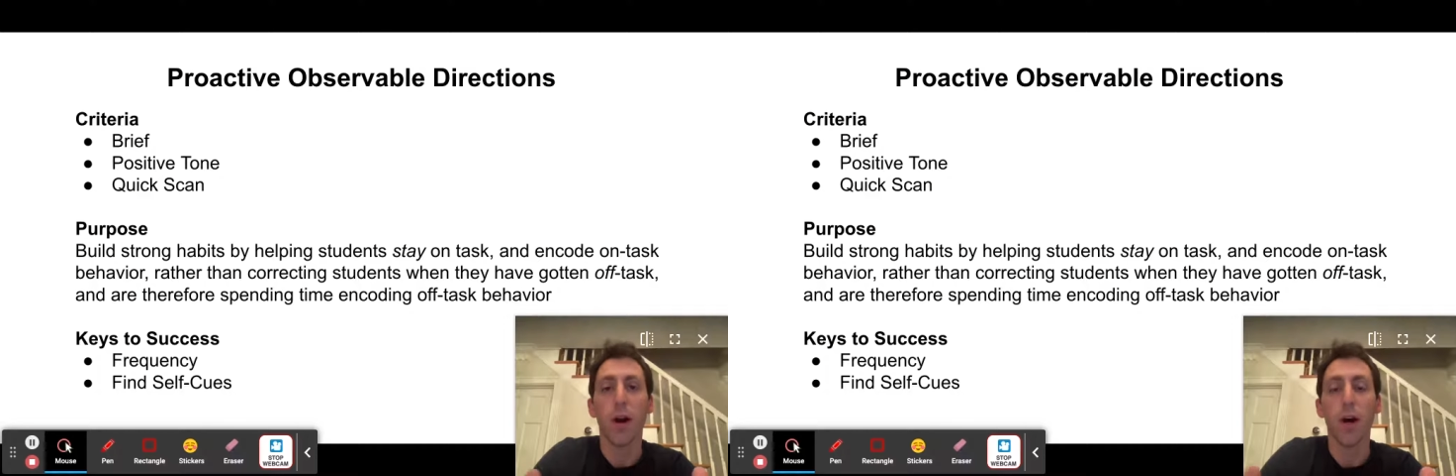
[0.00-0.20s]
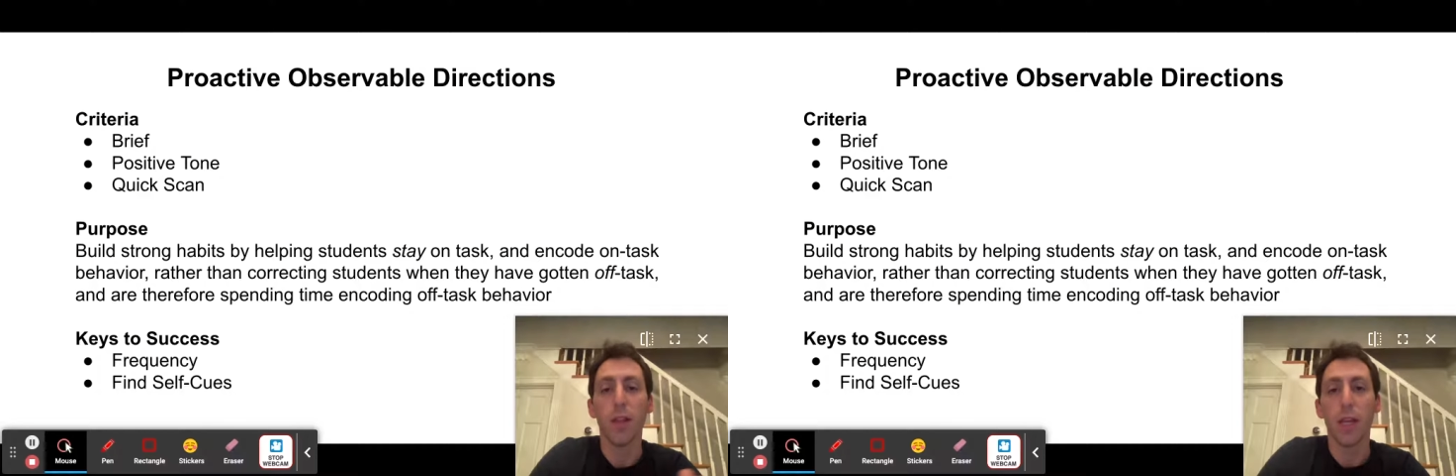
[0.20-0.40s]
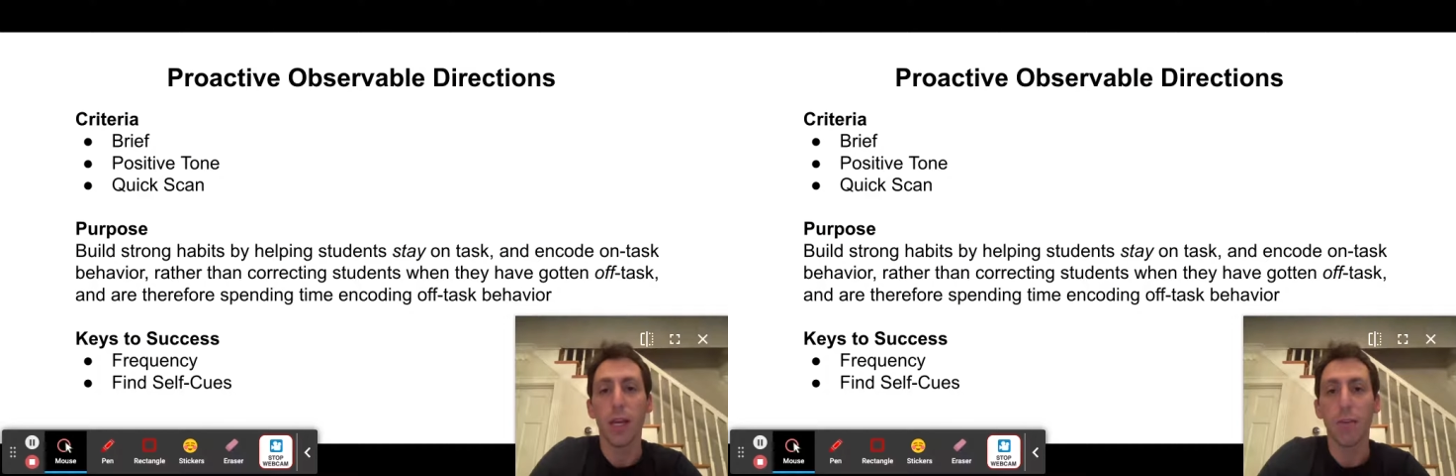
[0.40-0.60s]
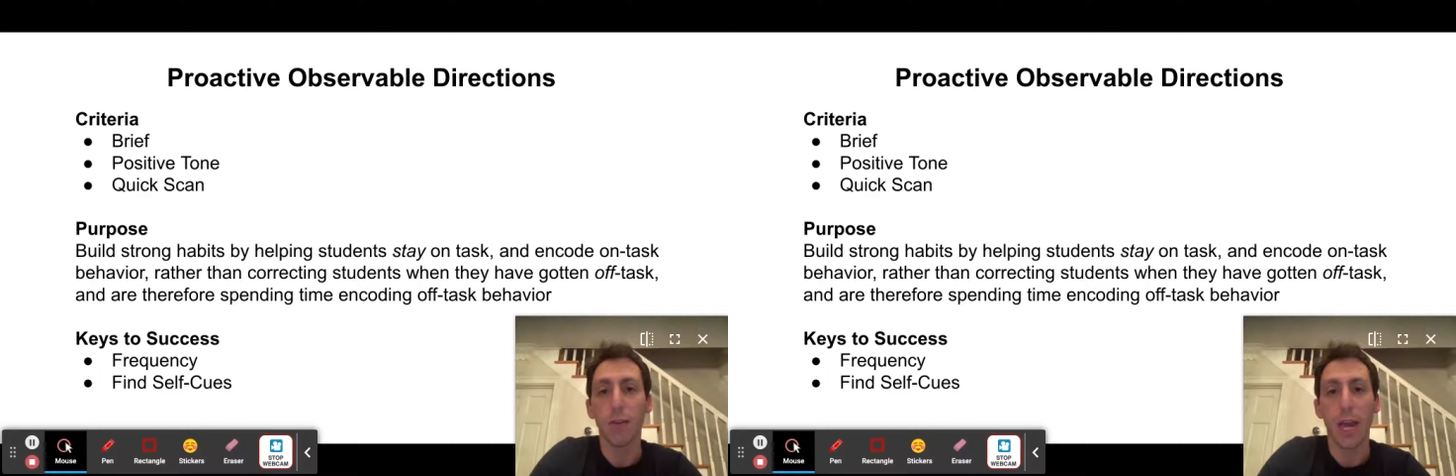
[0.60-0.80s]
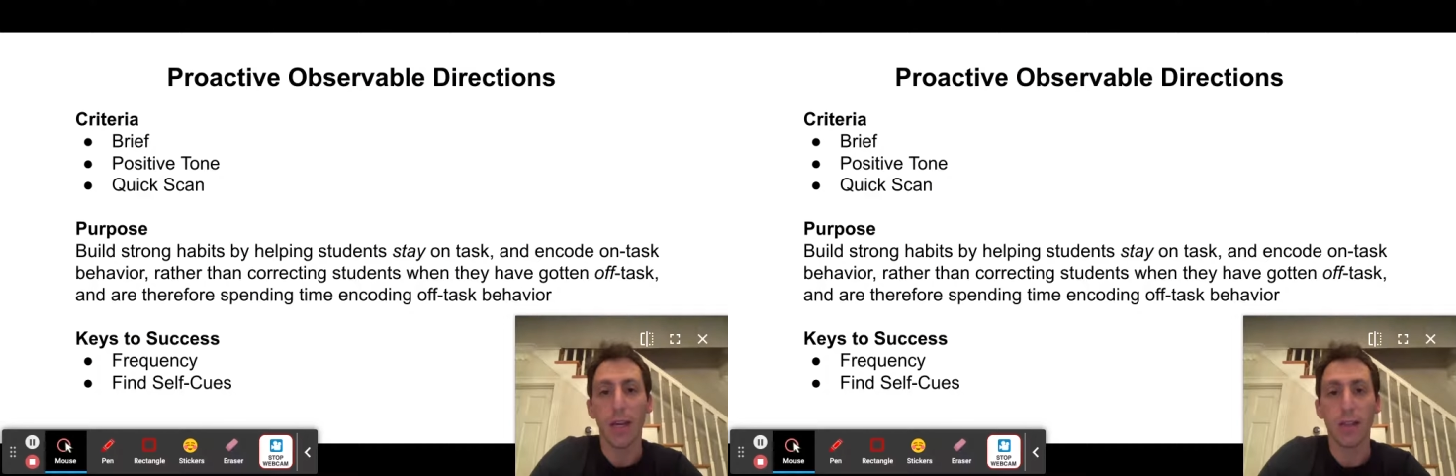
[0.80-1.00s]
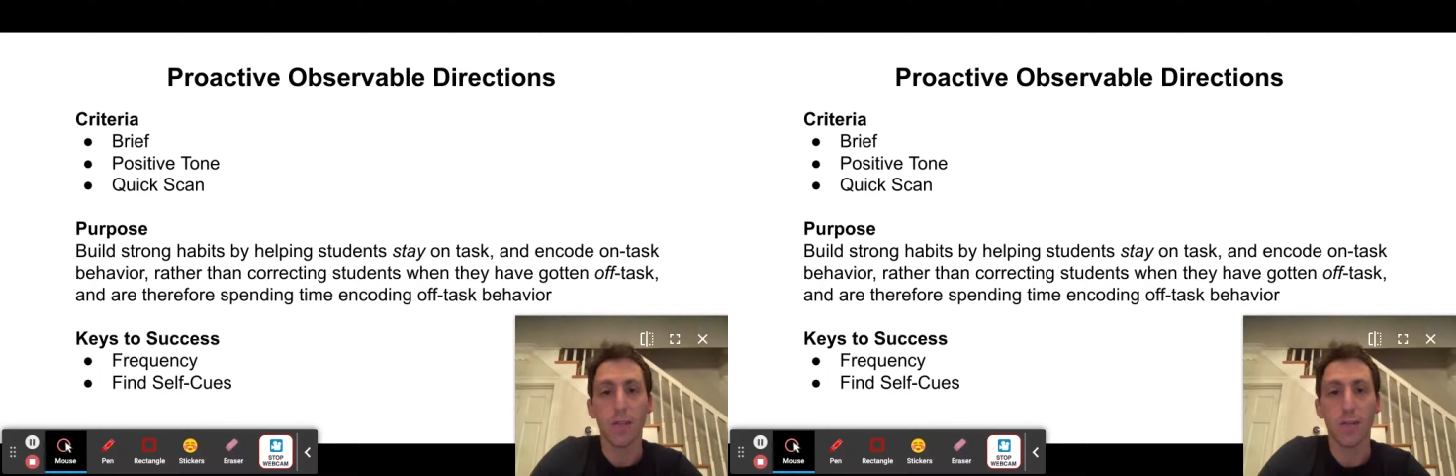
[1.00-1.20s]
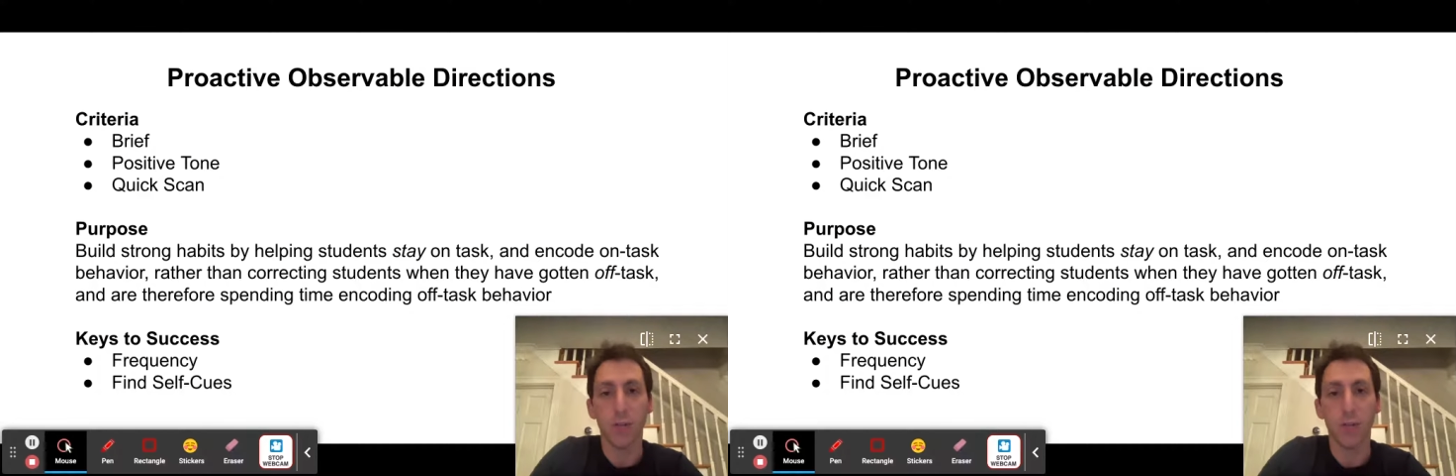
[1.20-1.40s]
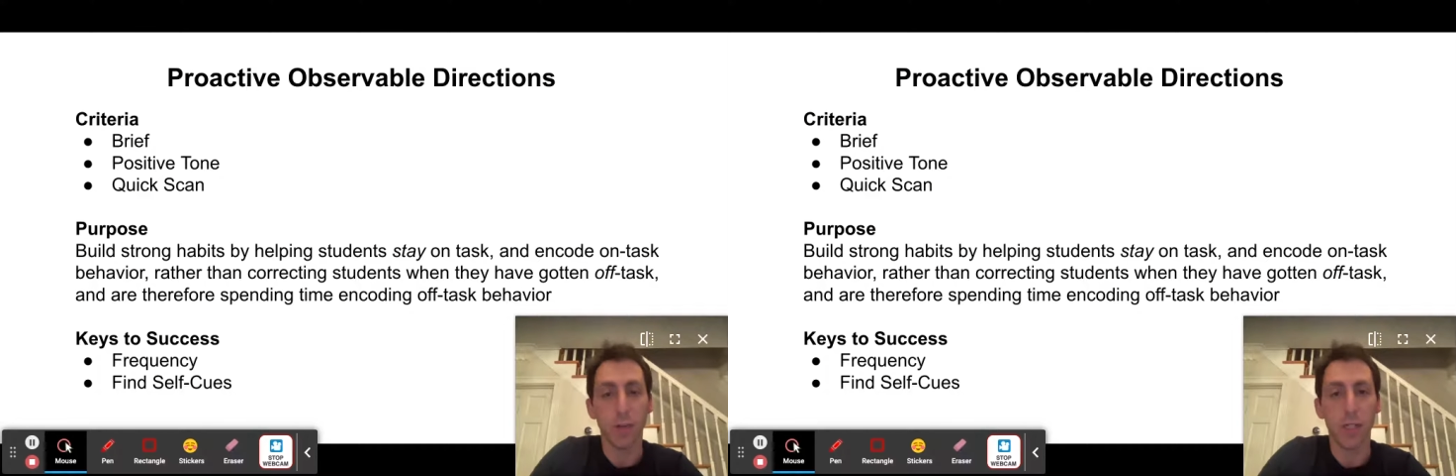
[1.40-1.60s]
Unlike reactive
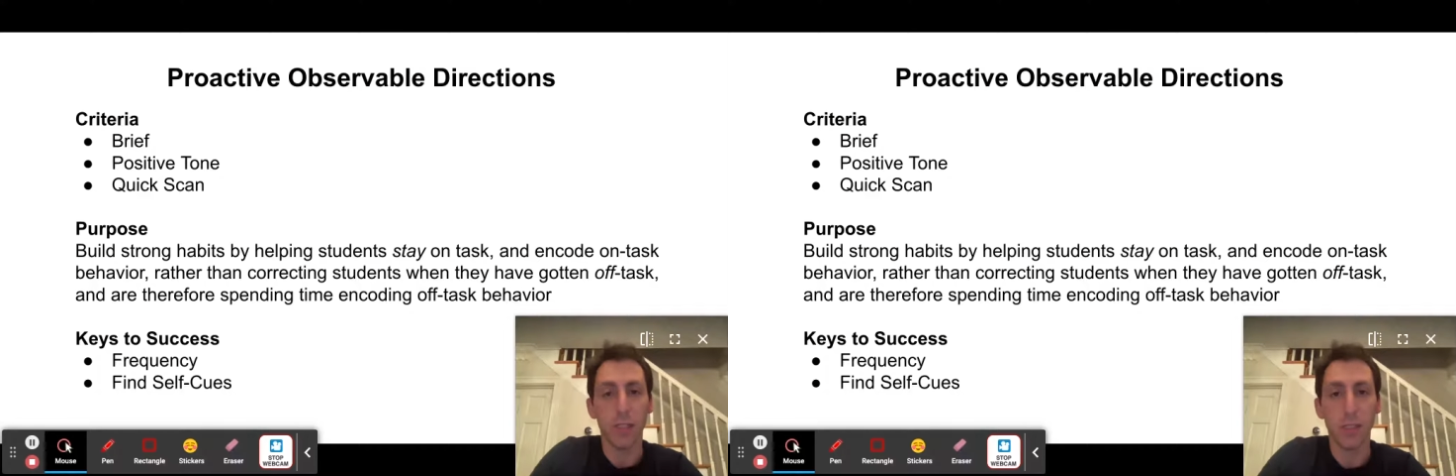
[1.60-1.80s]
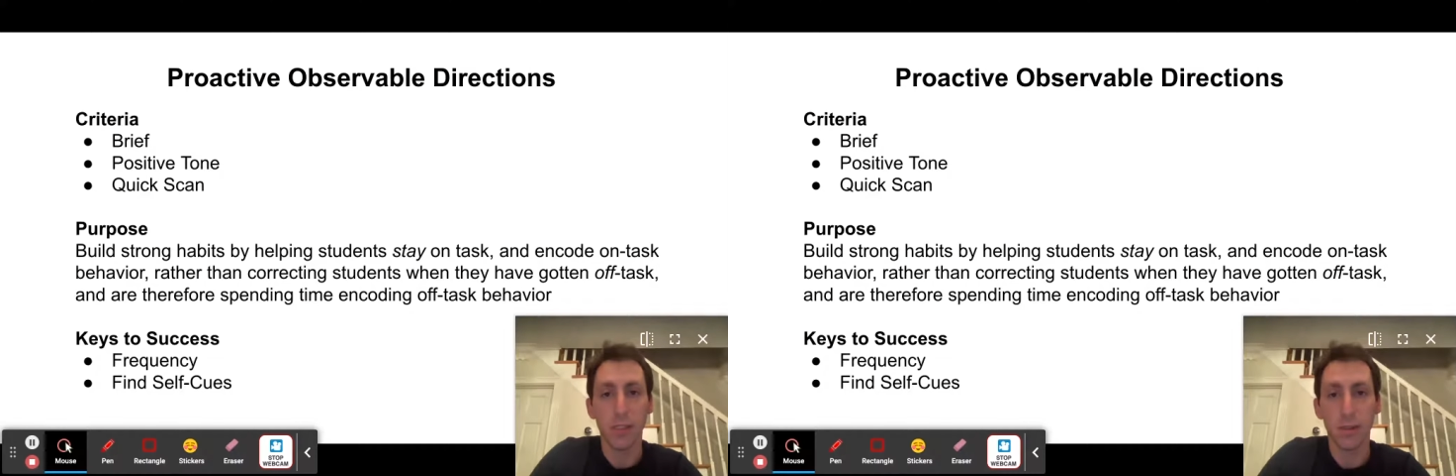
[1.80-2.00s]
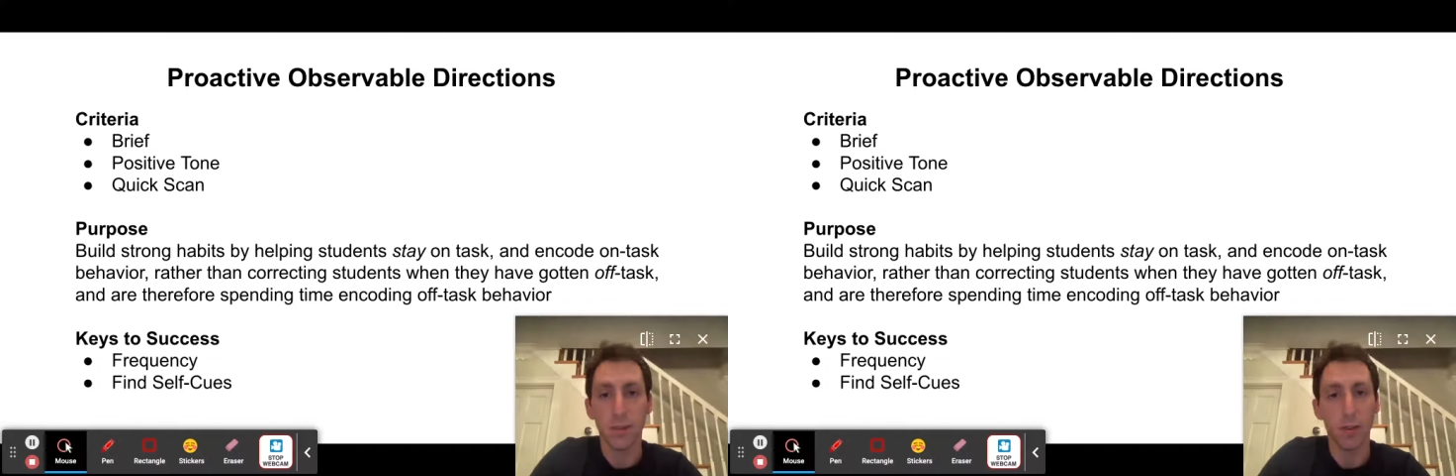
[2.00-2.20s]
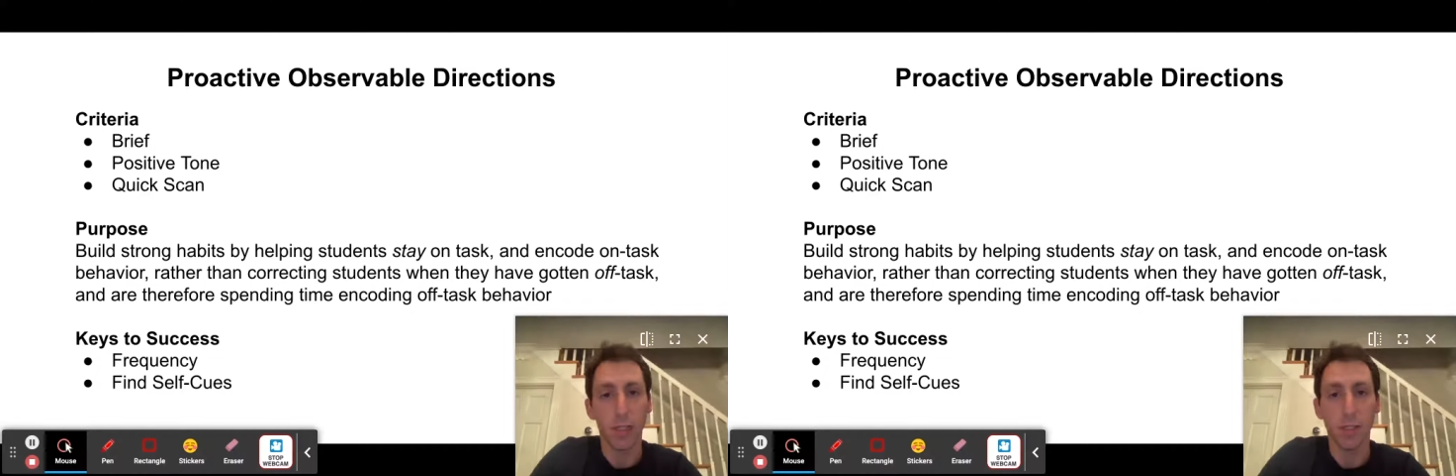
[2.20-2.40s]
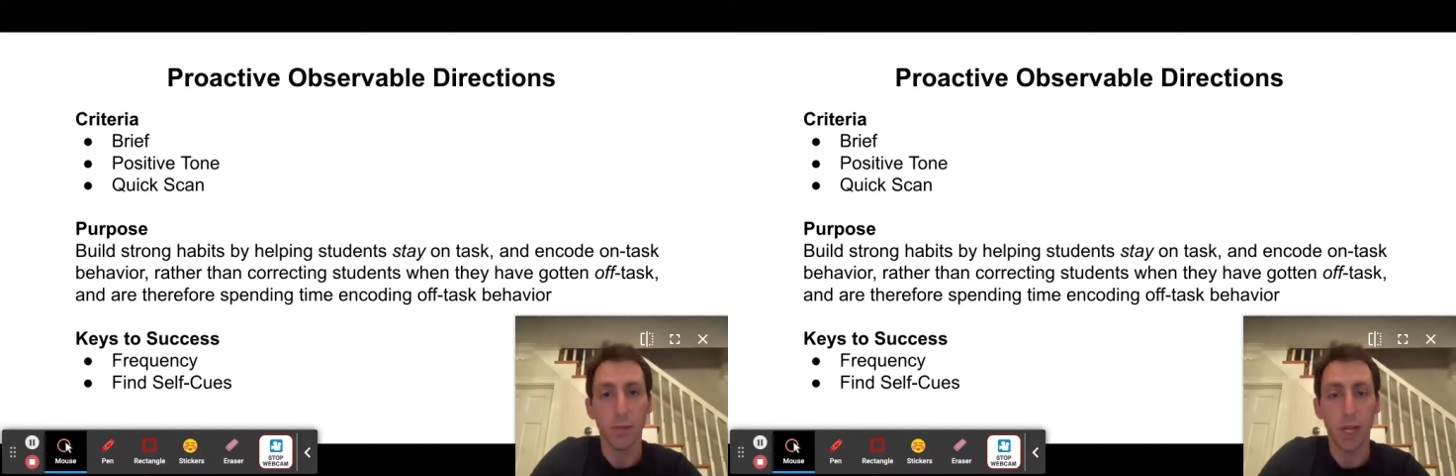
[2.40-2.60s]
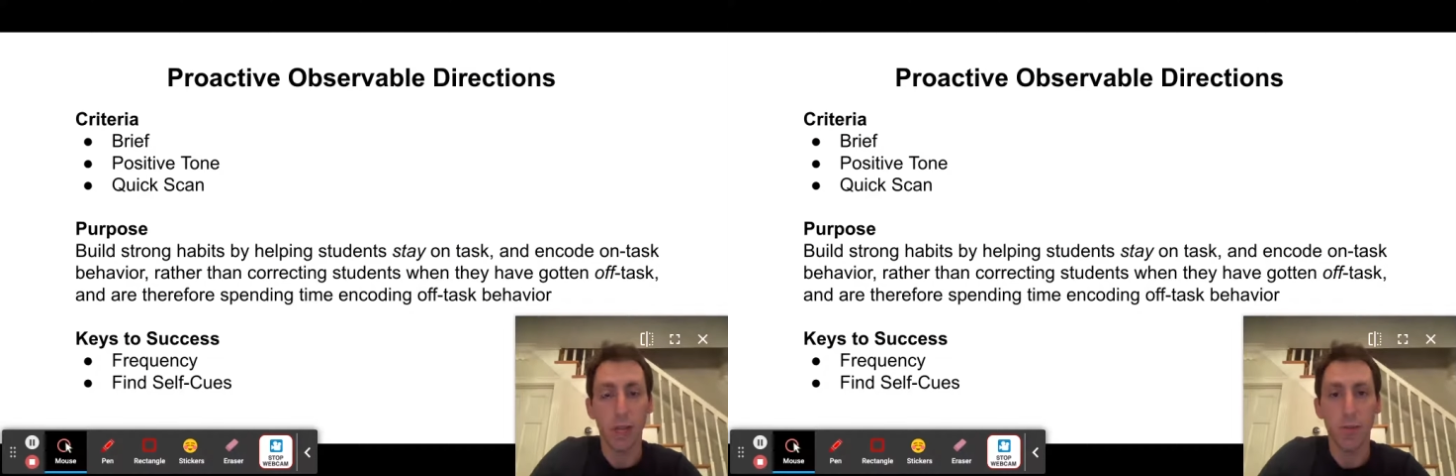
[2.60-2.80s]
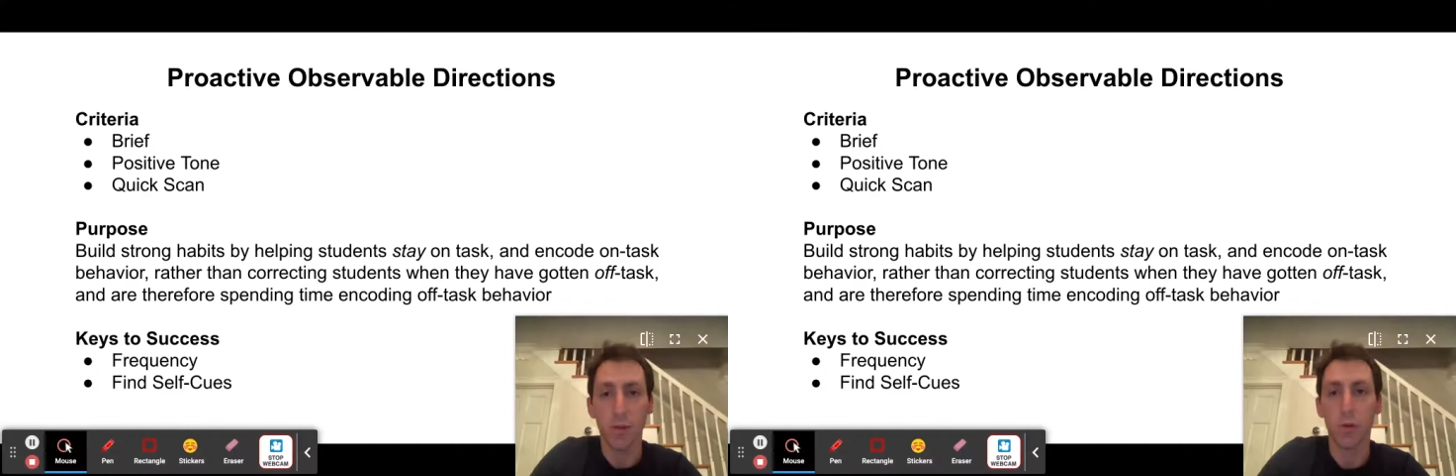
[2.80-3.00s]
responses, correcting behavior,